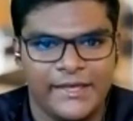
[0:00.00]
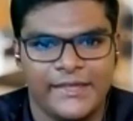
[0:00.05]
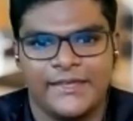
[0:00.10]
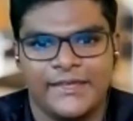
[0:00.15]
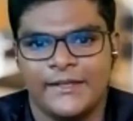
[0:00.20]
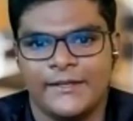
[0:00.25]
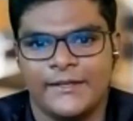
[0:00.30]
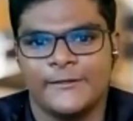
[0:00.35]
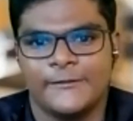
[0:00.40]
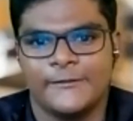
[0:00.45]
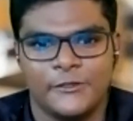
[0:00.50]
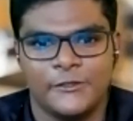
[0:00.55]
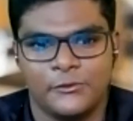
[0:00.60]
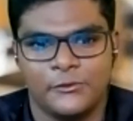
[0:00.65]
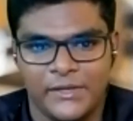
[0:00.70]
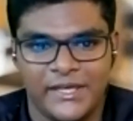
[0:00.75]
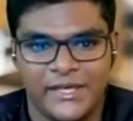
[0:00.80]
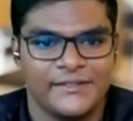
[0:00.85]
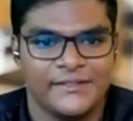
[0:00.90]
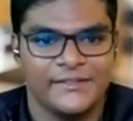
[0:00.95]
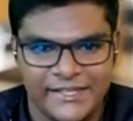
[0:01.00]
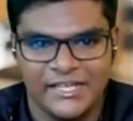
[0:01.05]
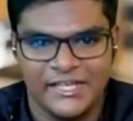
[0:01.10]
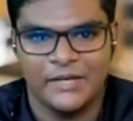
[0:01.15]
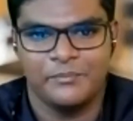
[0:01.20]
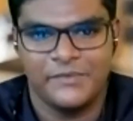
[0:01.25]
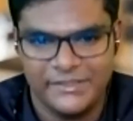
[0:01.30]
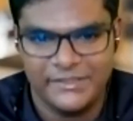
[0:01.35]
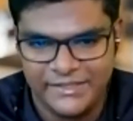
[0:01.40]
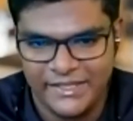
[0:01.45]
I can you know either take
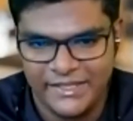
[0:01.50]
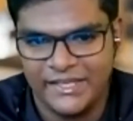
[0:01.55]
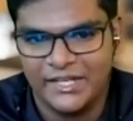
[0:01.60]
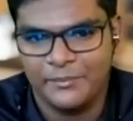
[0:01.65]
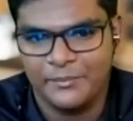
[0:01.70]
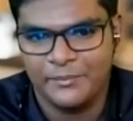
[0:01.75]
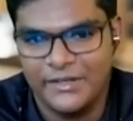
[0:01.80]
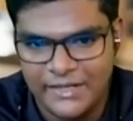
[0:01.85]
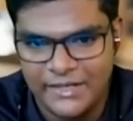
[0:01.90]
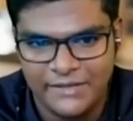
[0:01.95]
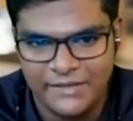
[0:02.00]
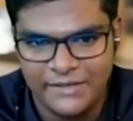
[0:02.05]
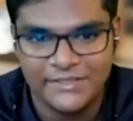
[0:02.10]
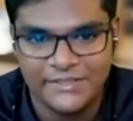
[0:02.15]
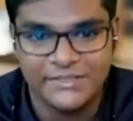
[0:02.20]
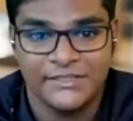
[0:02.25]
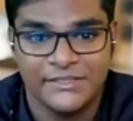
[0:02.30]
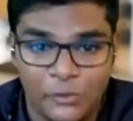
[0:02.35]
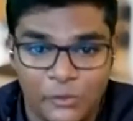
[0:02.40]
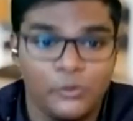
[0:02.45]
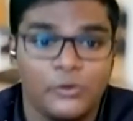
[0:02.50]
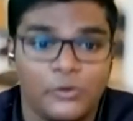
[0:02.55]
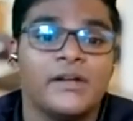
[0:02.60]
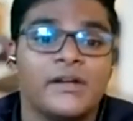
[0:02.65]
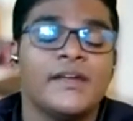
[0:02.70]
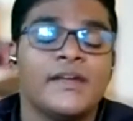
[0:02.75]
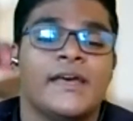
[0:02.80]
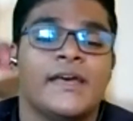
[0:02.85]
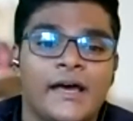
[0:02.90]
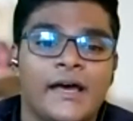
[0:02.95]
up take it up in a live session,
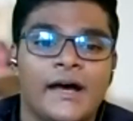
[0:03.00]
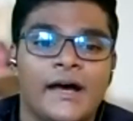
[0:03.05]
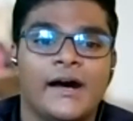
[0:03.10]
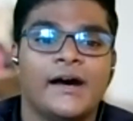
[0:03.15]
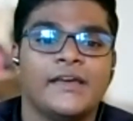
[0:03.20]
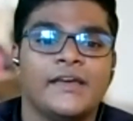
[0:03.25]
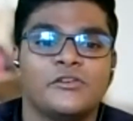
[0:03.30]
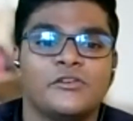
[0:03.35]
or uh,